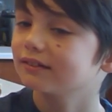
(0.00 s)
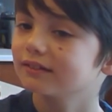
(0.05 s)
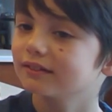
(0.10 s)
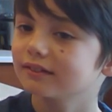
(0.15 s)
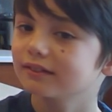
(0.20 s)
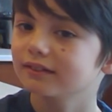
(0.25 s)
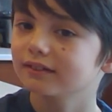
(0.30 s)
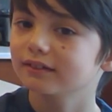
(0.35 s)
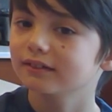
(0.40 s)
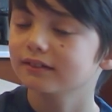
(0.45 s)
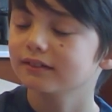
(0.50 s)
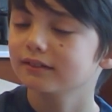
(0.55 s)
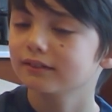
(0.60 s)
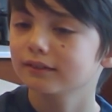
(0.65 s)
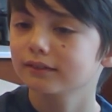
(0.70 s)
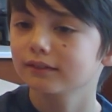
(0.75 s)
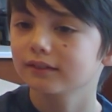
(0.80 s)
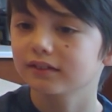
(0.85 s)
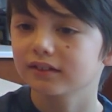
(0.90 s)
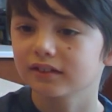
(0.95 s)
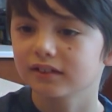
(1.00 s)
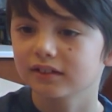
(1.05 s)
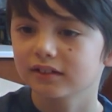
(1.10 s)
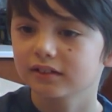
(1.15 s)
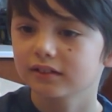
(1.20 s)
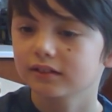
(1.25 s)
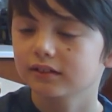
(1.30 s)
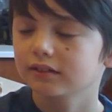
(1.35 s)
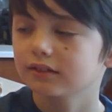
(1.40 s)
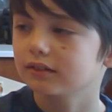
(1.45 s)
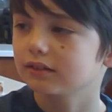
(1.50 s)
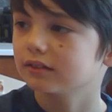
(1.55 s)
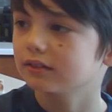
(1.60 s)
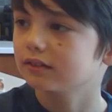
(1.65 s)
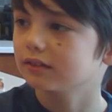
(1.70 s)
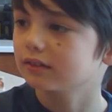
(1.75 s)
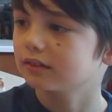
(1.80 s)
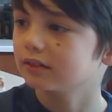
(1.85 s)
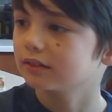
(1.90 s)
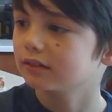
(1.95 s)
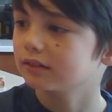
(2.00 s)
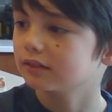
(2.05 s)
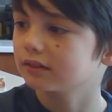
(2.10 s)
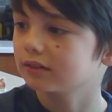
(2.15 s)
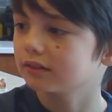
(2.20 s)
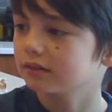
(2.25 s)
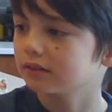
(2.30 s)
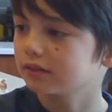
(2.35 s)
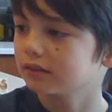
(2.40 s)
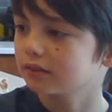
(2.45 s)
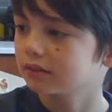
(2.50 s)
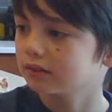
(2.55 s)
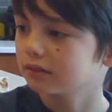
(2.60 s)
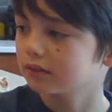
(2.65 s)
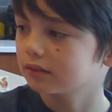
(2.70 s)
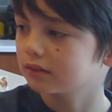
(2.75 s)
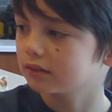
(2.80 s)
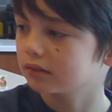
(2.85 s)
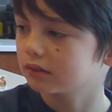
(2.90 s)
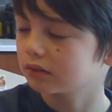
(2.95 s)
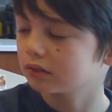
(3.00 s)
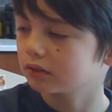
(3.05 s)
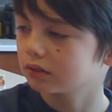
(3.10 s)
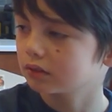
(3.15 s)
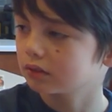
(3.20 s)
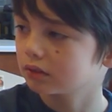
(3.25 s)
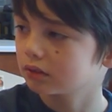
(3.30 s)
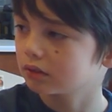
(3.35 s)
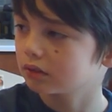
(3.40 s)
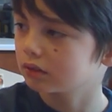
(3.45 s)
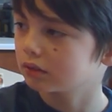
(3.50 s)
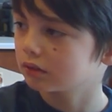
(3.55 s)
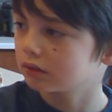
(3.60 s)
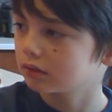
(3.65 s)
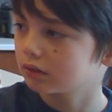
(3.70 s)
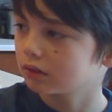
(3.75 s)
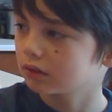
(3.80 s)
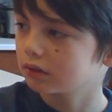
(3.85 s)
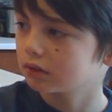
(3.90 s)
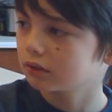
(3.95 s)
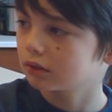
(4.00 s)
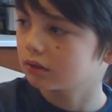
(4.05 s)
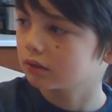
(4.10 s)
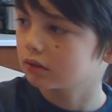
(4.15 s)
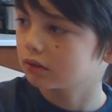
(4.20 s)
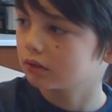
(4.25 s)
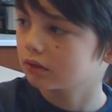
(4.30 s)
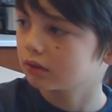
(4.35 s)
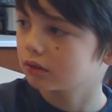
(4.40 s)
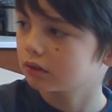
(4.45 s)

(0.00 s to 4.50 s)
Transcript: (not speaking)